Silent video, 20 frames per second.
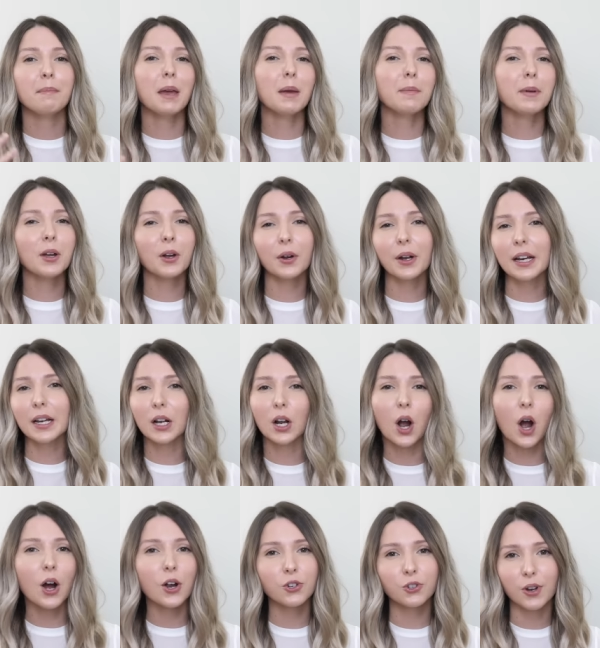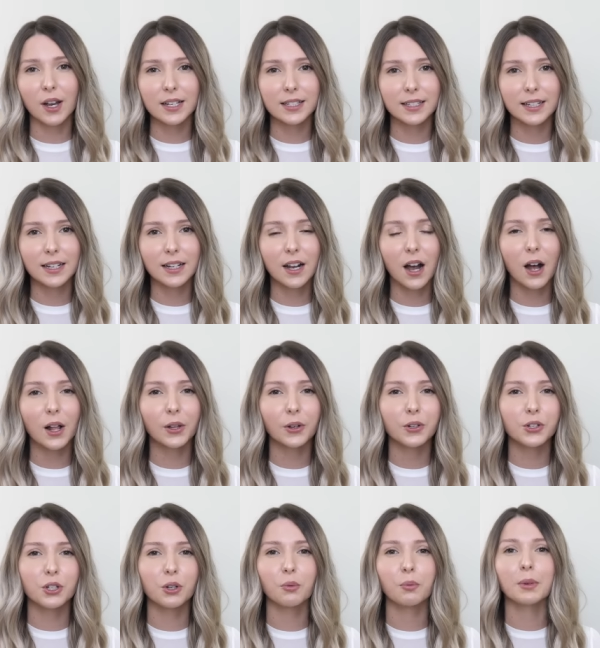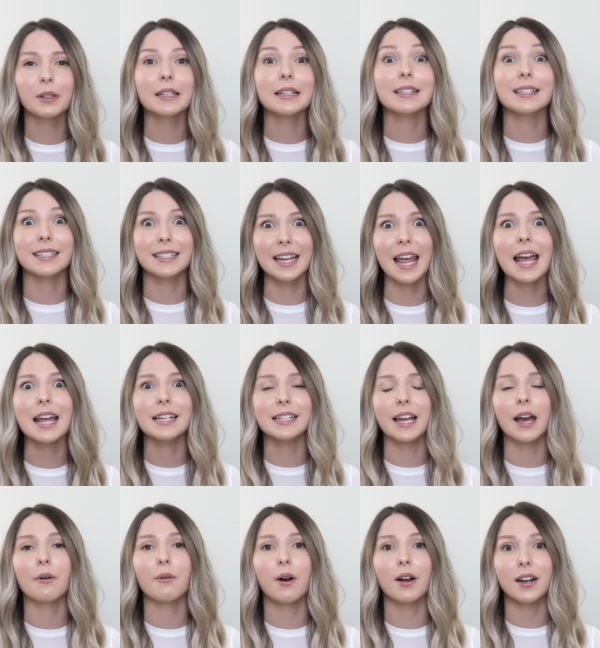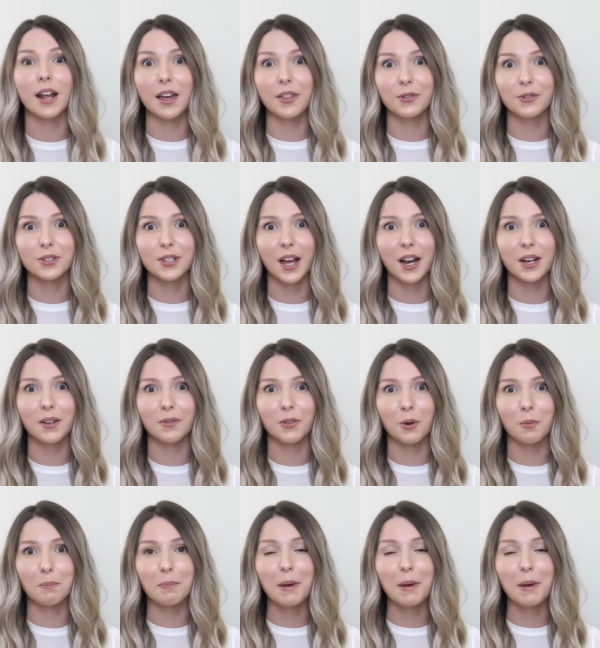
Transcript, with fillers: maybe are in a contrasting color to really stand out on either side of your